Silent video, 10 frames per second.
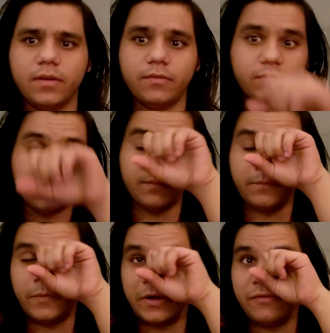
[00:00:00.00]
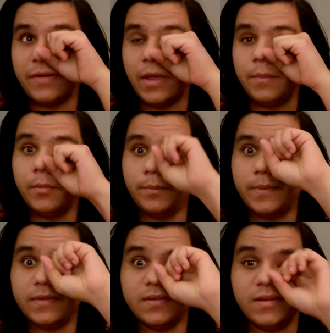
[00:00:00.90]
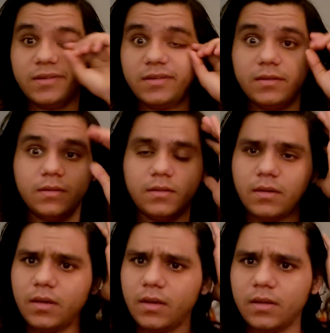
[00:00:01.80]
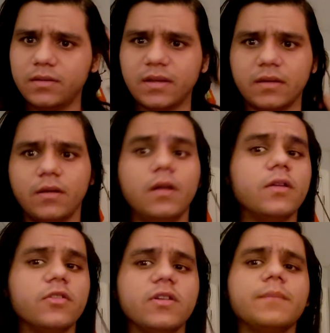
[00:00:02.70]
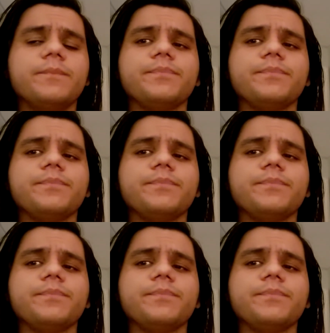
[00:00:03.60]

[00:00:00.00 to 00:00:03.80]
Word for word: of some very valuable business uh, technology.